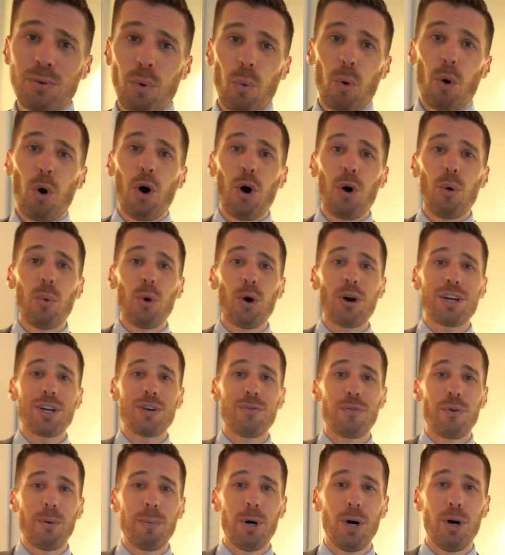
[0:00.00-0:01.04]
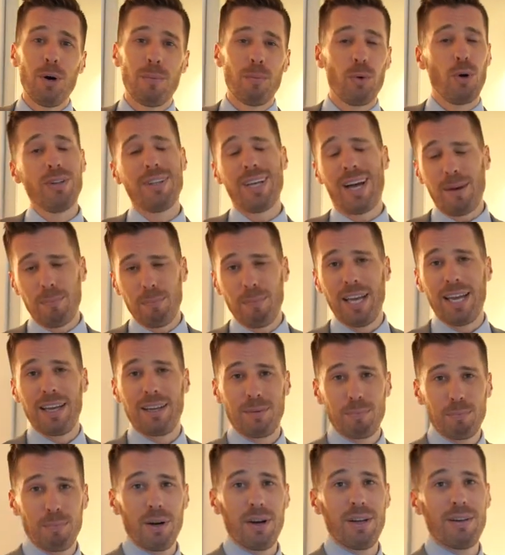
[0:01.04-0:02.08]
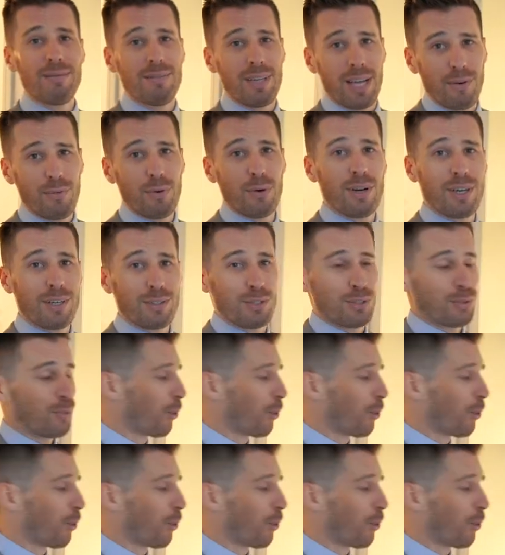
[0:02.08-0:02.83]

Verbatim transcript: We're all working from home. Well, not me, but everyone else is